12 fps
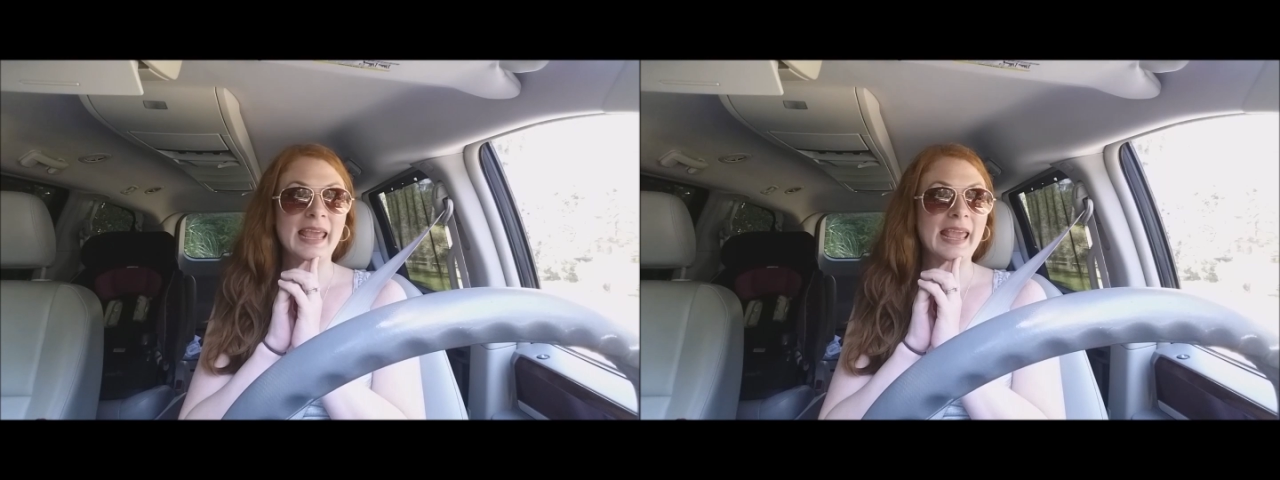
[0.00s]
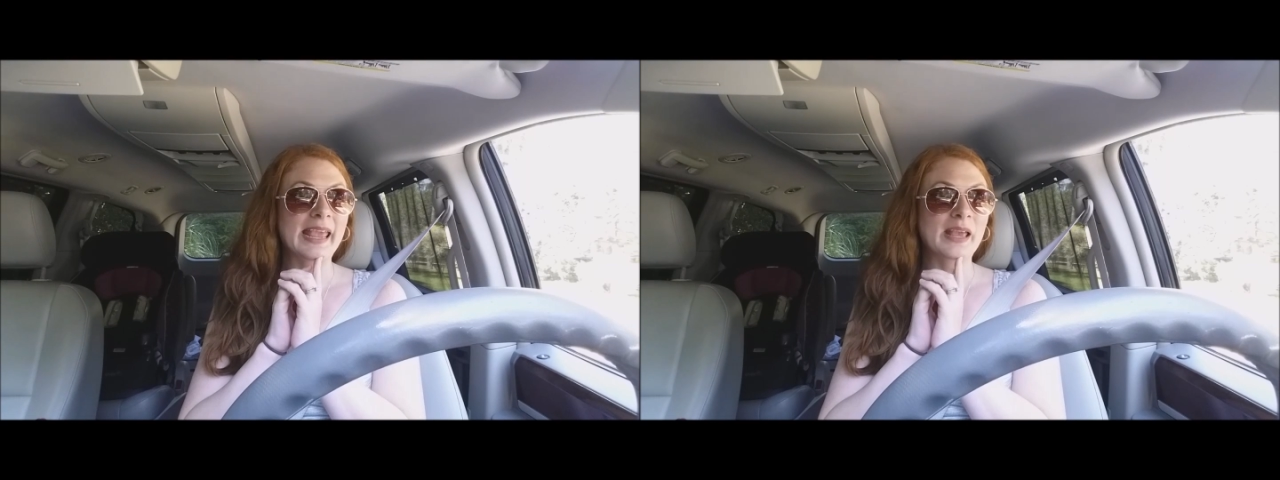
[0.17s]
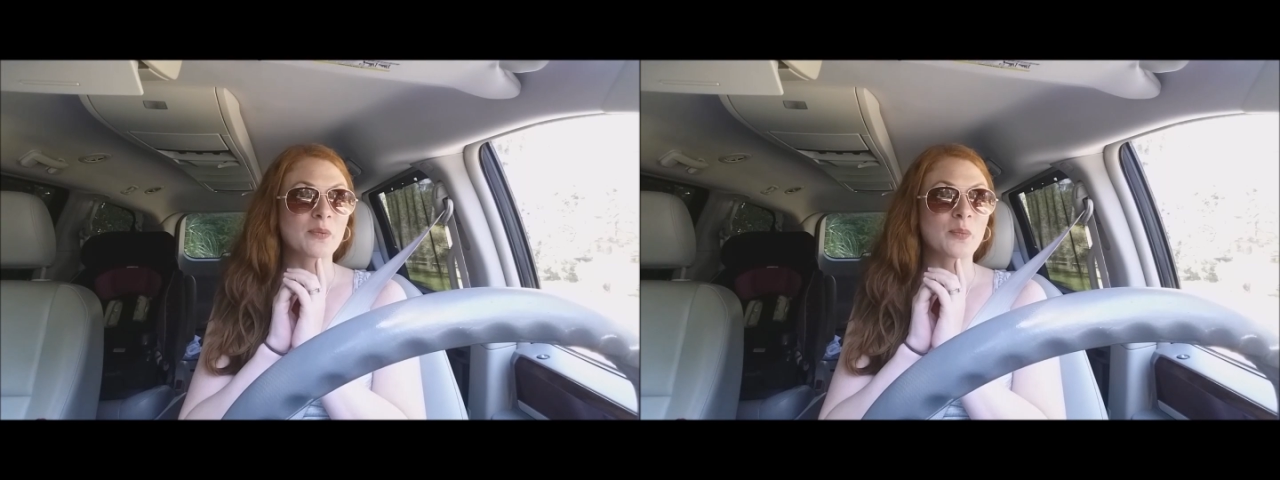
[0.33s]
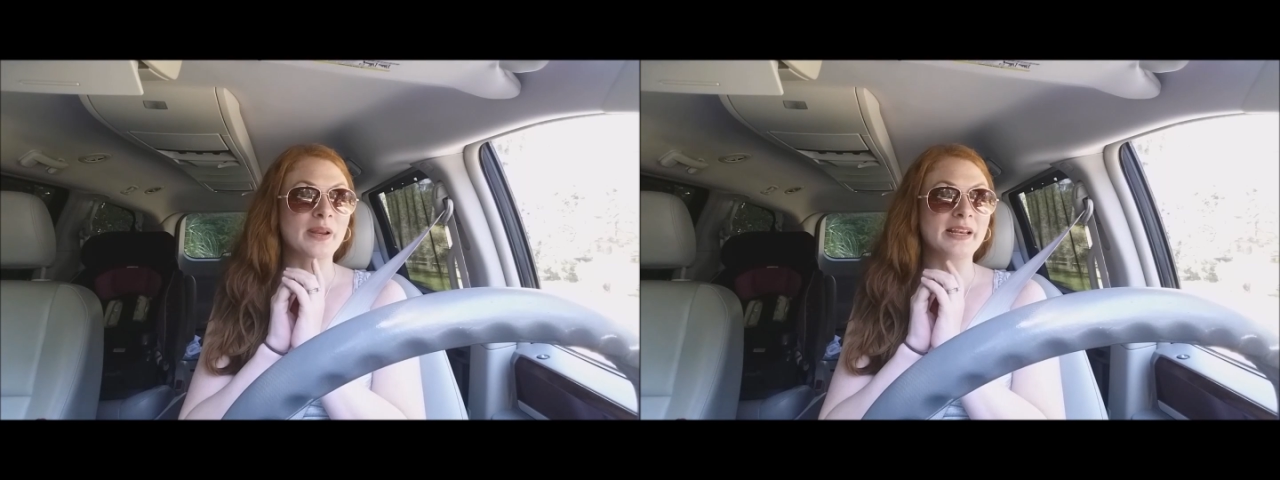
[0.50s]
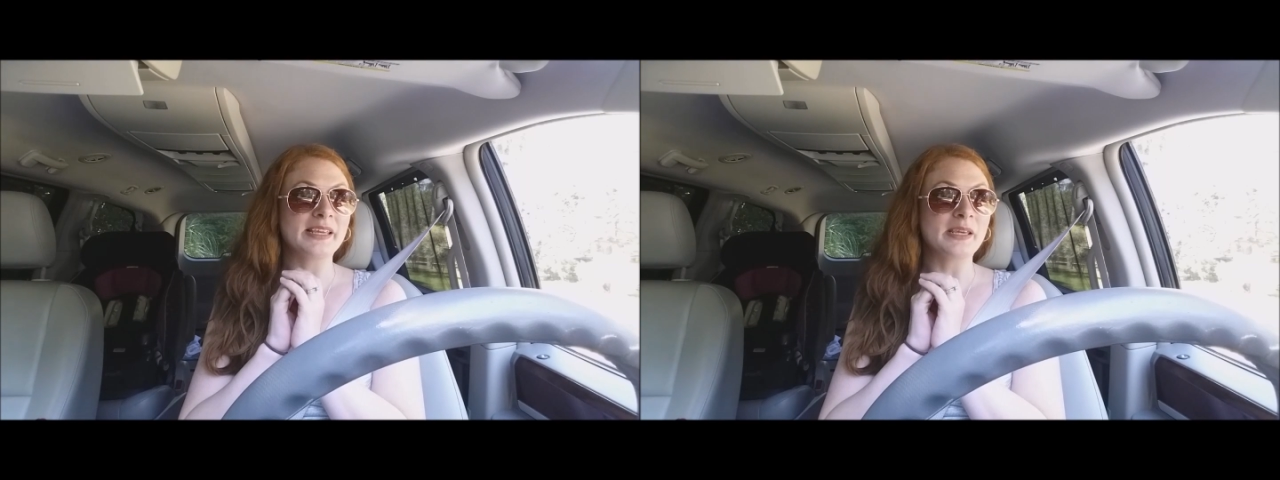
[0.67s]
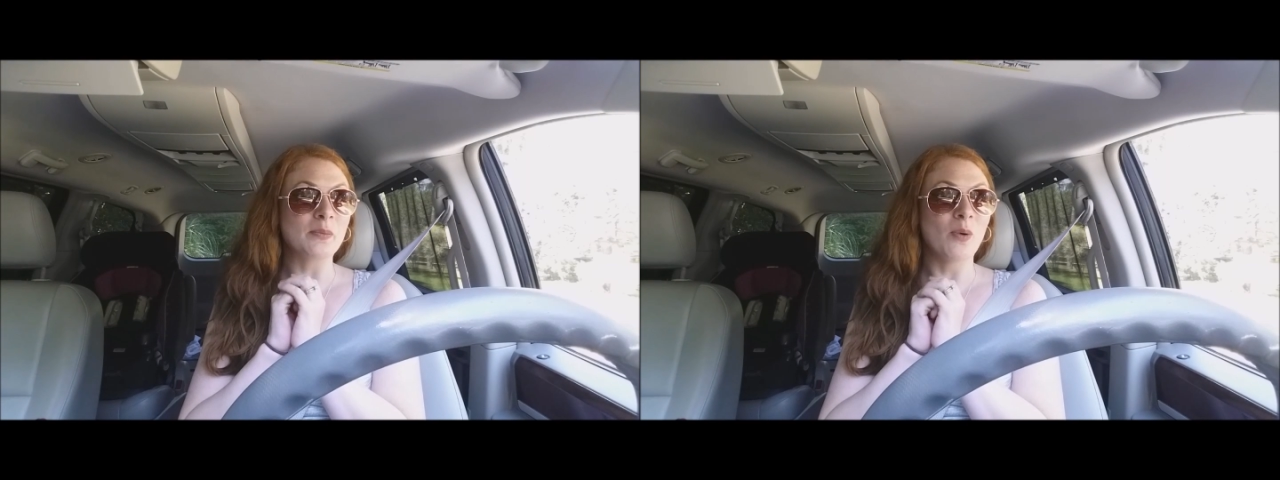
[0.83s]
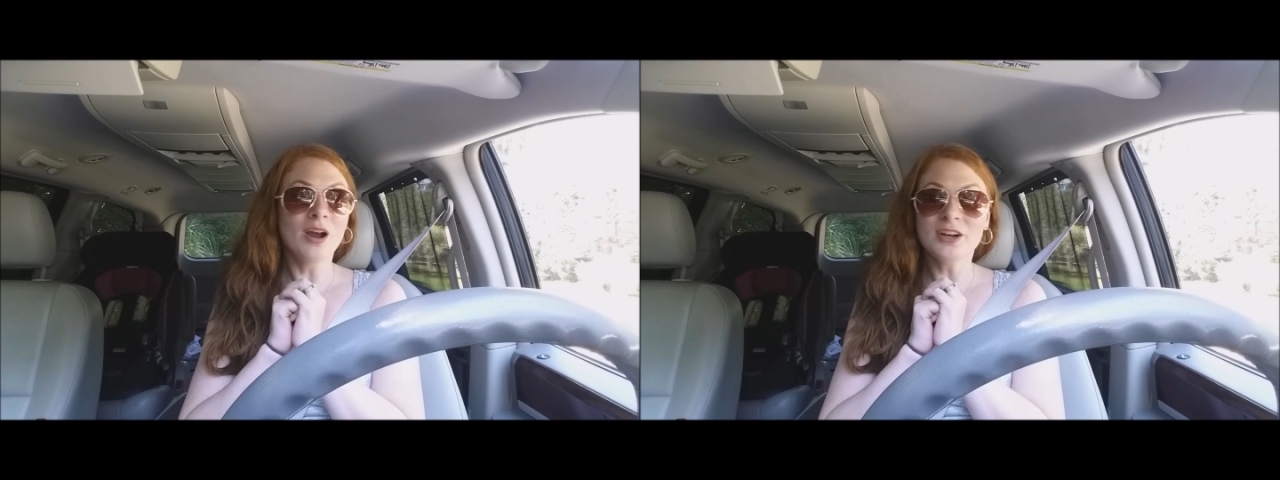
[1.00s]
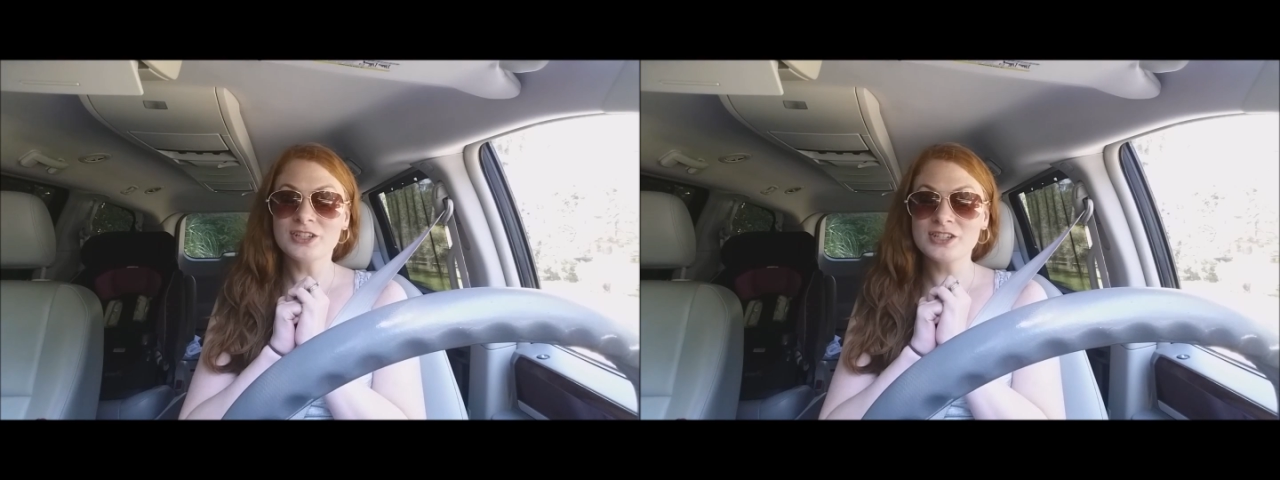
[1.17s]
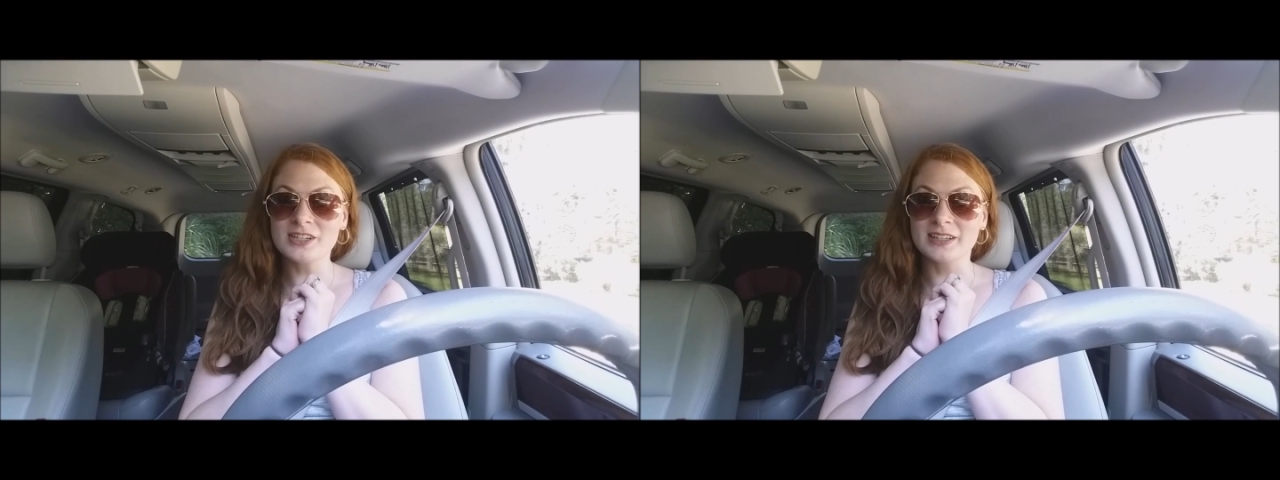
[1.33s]
And when he
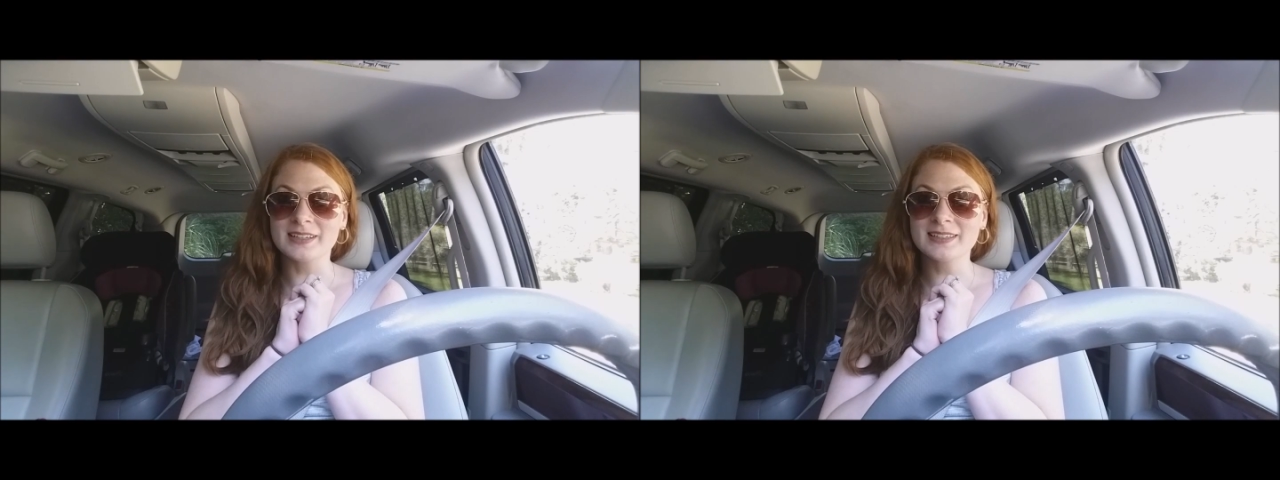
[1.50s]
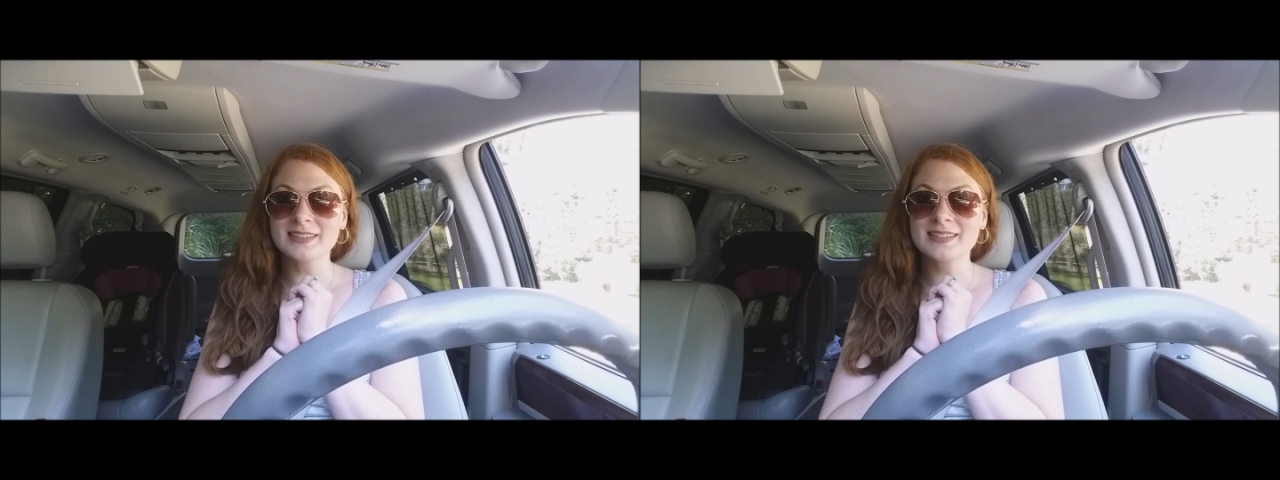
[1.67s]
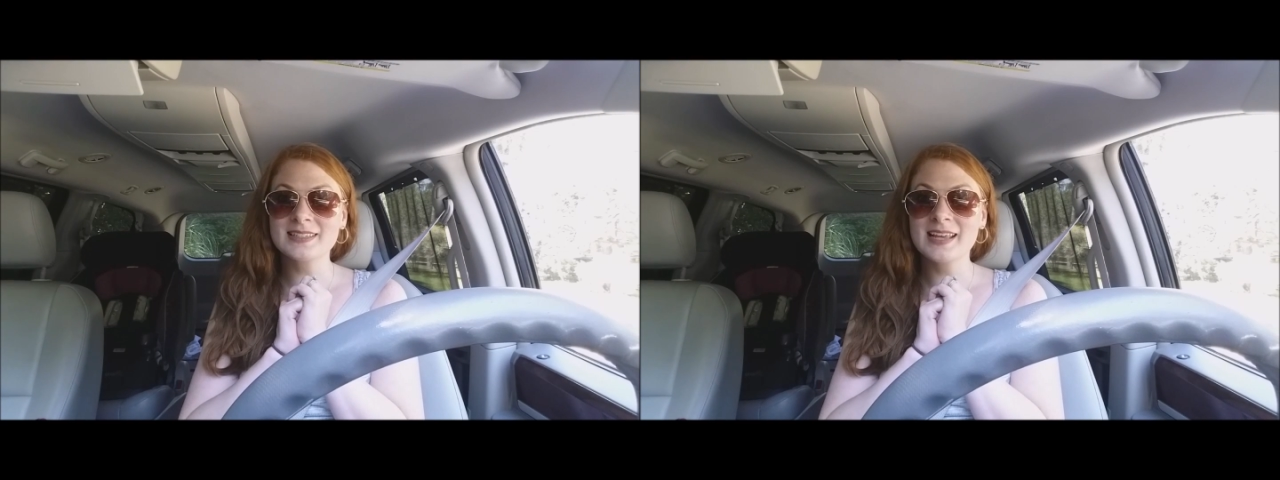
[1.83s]
watched it,